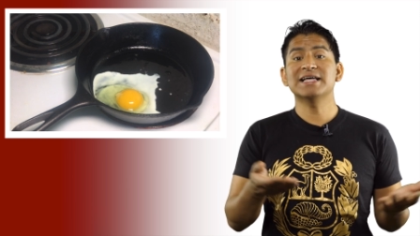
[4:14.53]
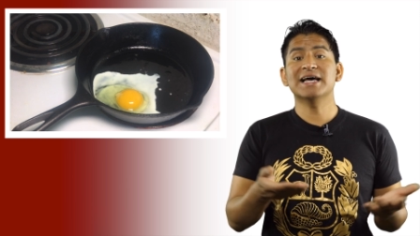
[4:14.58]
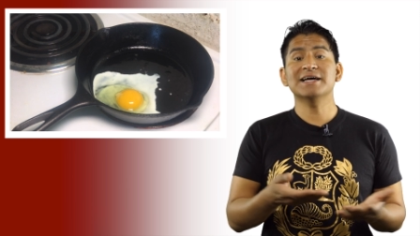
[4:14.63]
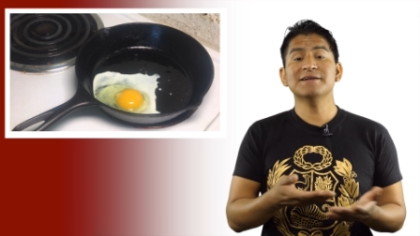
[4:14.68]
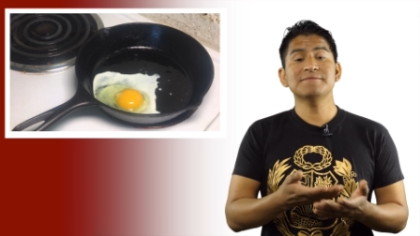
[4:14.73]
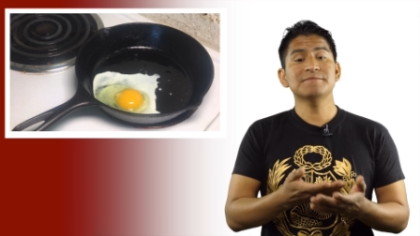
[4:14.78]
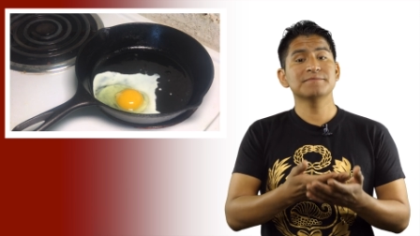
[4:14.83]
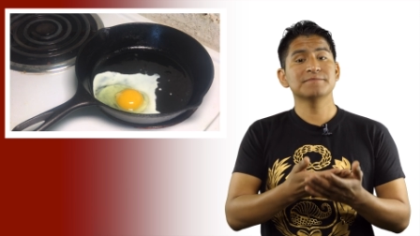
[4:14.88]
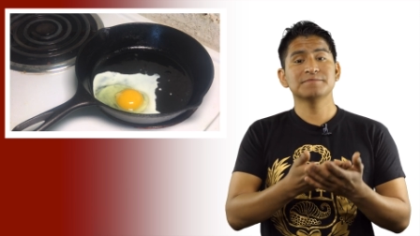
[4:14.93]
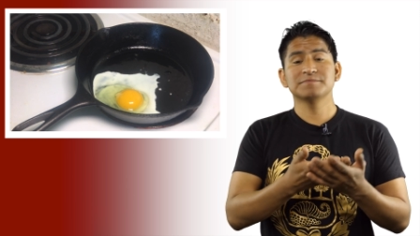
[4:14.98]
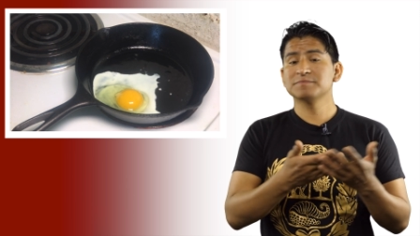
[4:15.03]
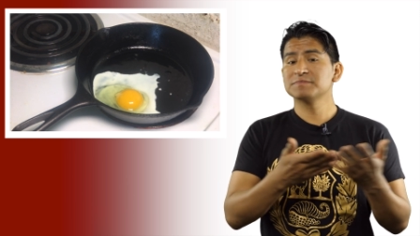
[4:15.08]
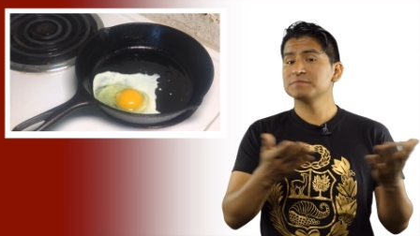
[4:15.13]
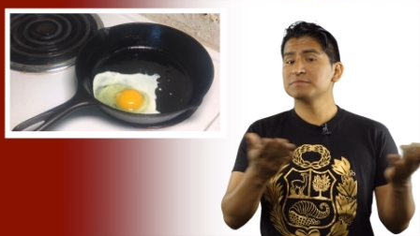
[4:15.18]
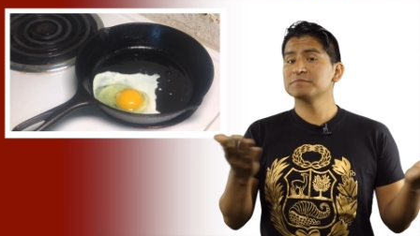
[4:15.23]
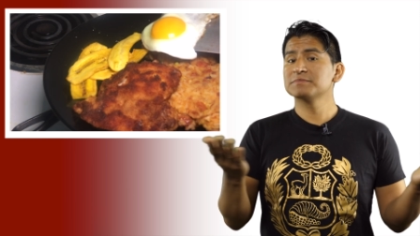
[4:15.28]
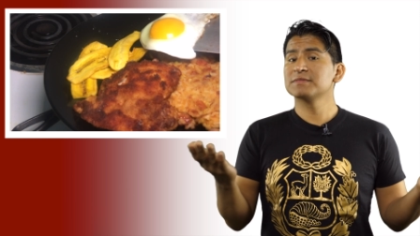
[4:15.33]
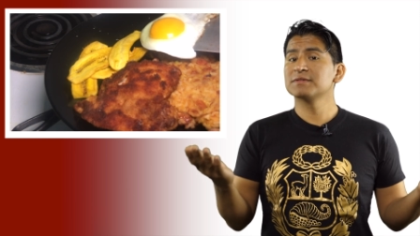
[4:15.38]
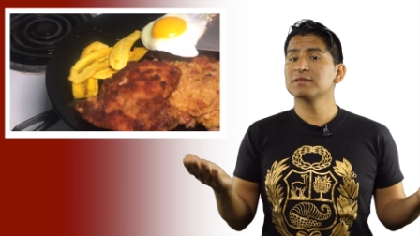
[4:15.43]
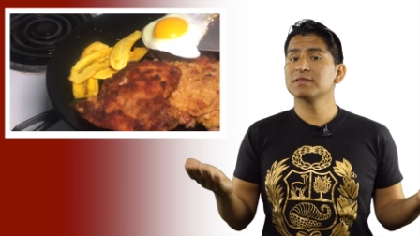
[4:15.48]
and then
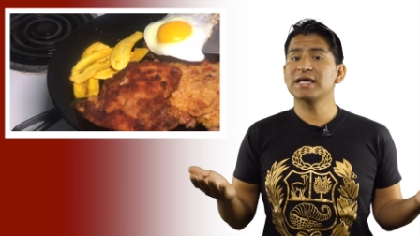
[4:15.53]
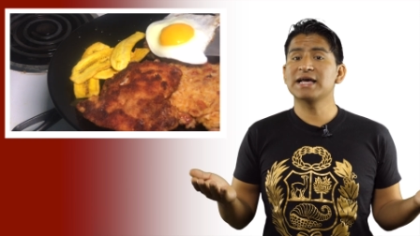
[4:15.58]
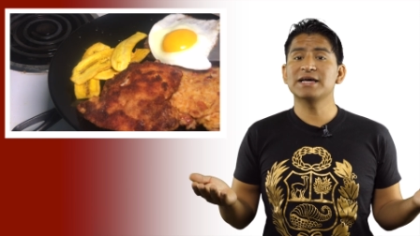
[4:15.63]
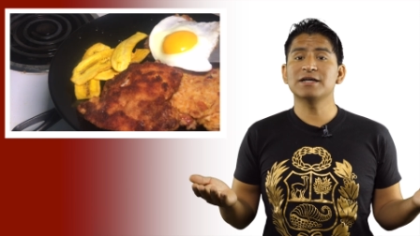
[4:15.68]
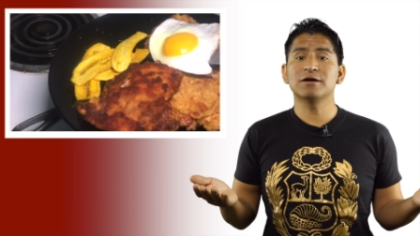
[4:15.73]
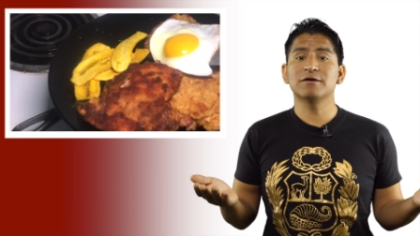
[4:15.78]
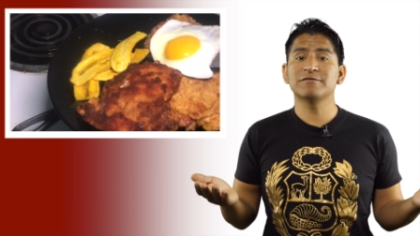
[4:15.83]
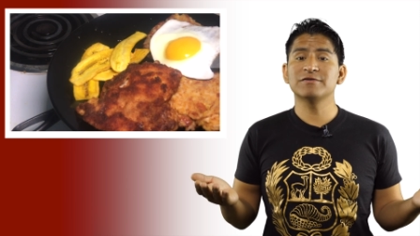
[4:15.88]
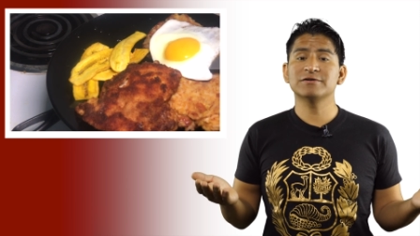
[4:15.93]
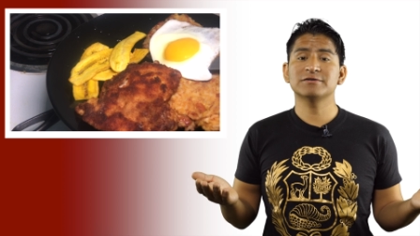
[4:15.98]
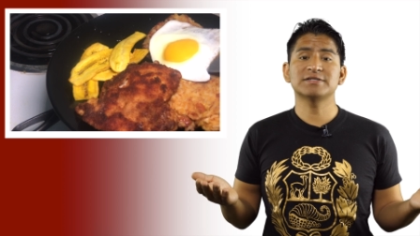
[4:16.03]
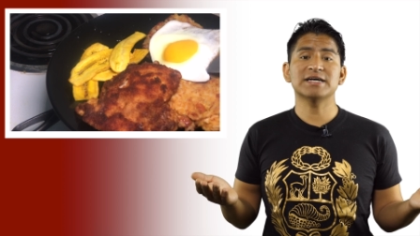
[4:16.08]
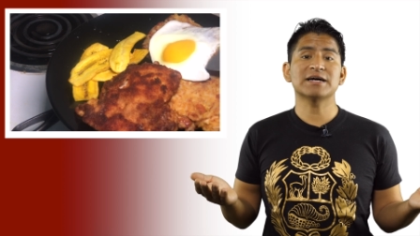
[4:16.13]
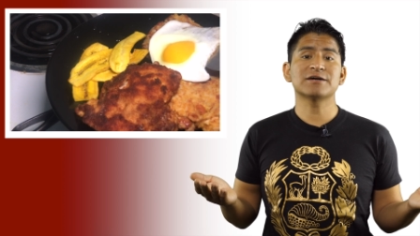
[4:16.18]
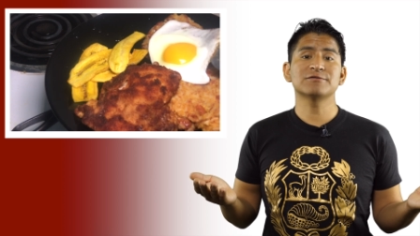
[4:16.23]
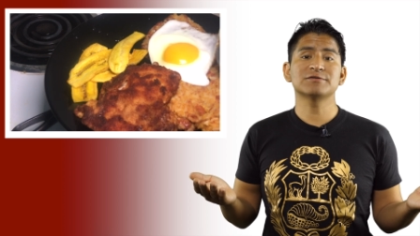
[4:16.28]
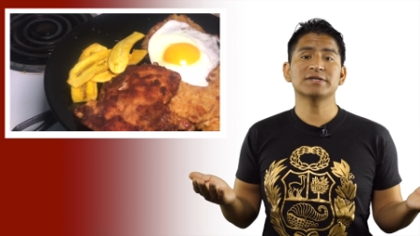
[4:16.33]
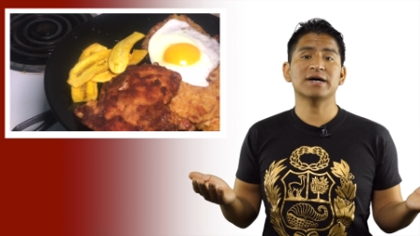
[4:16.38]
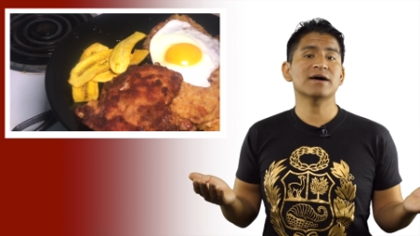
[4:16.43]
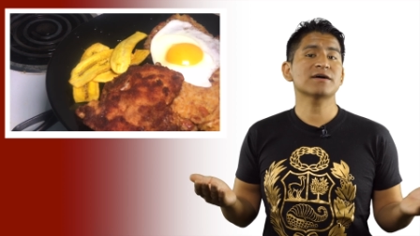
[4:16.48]
lay it over
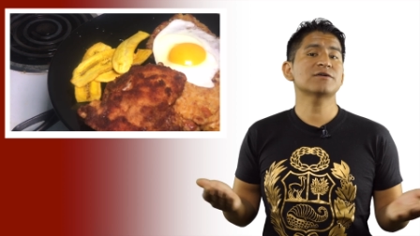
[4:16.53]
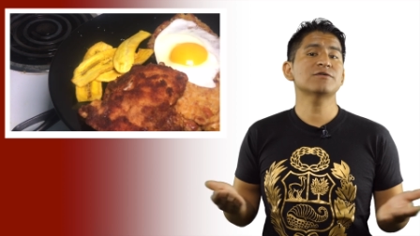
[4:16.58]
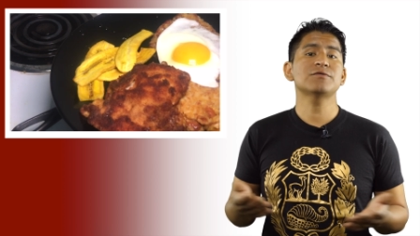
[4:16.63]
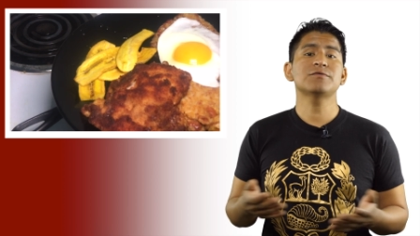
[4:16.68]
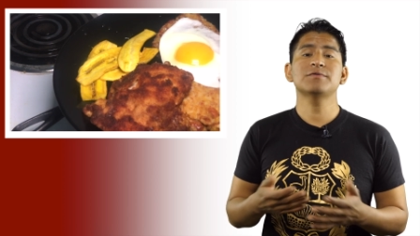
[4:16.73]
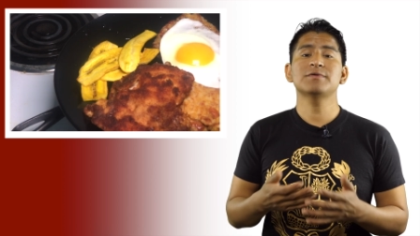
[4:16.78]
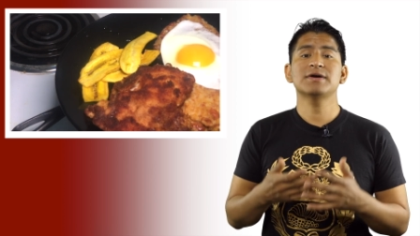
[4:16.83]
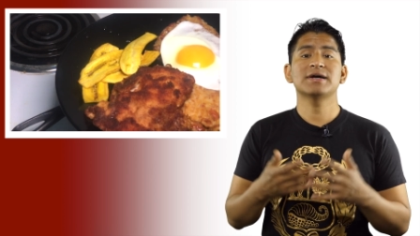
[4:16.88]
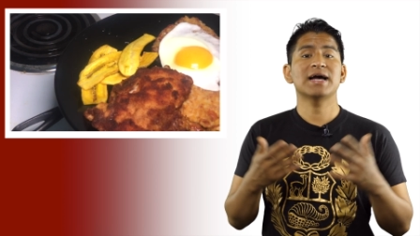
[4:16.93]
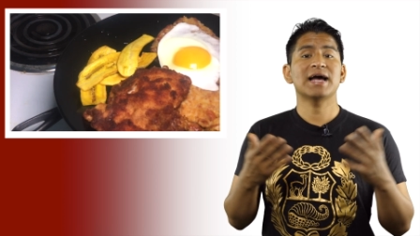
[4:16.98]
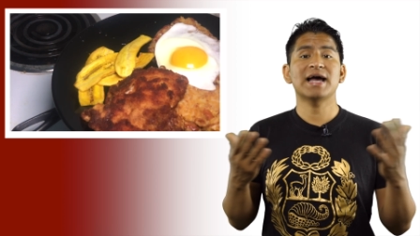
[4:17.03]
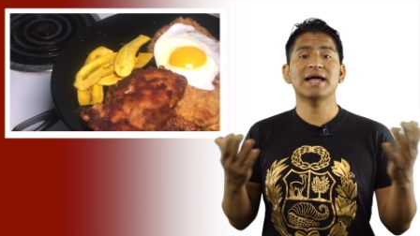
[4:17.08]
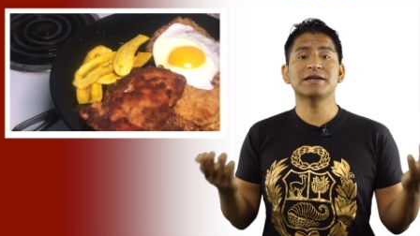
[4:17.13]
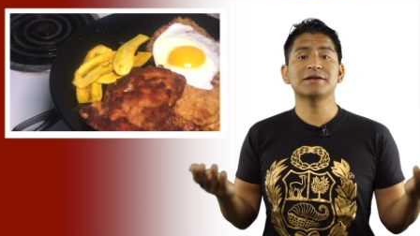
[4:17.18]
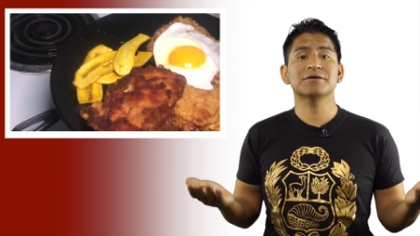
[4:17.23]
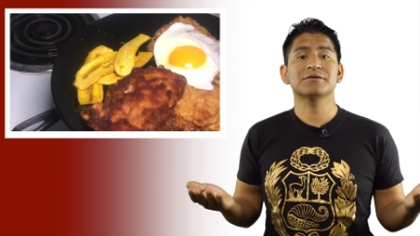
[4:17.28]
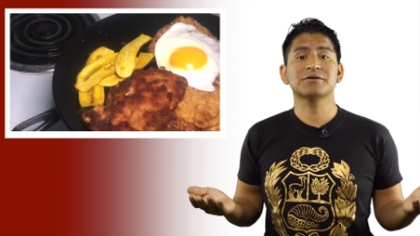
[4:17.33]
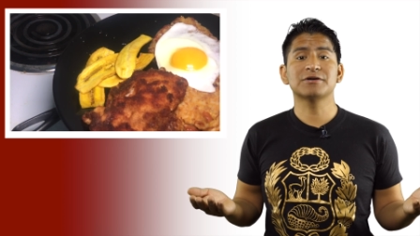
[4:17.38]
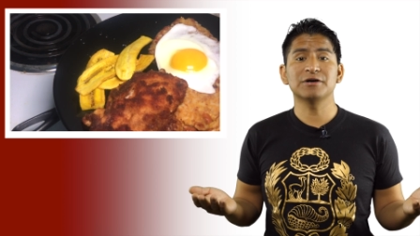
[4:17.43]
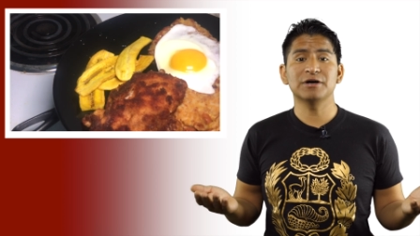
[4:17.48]
your tacu
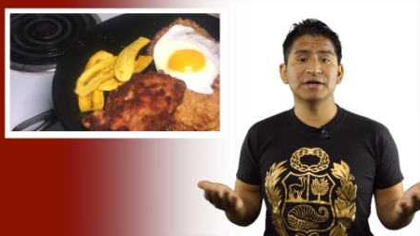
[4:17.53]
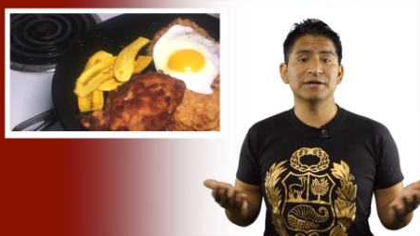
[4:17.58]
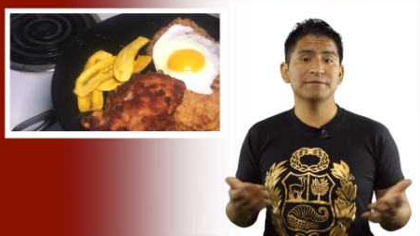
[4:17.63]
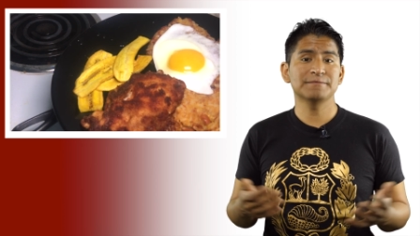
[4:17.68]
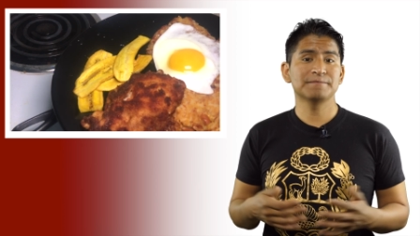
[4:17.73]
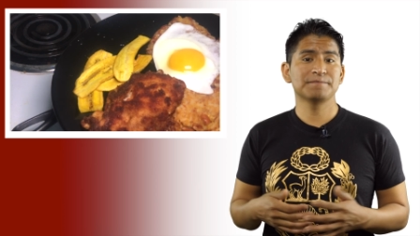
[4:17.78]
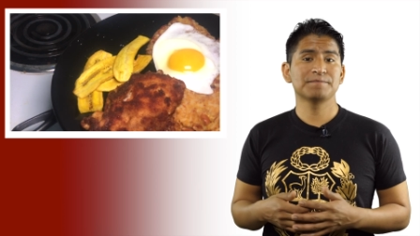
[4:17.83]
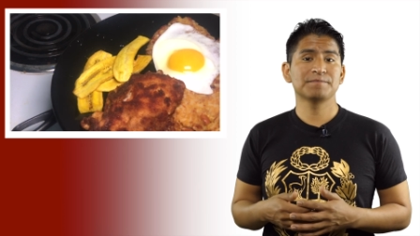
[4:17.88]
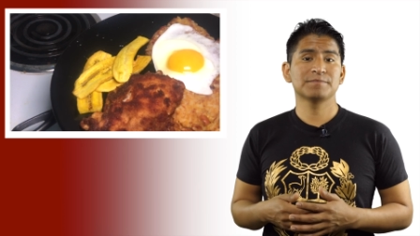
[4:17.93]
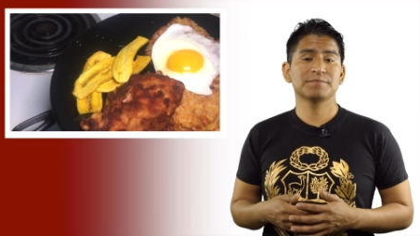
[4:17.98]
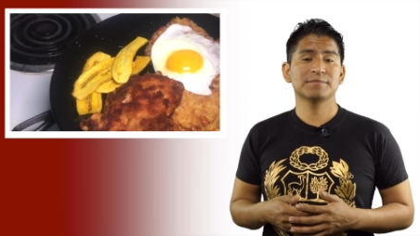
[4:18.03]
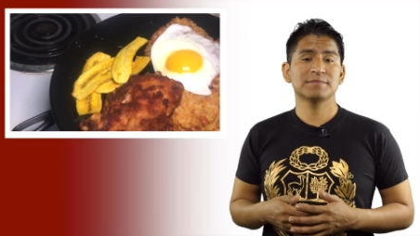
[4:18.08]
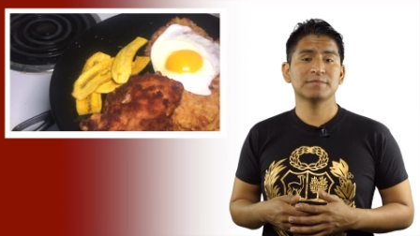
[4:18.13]
and you're good.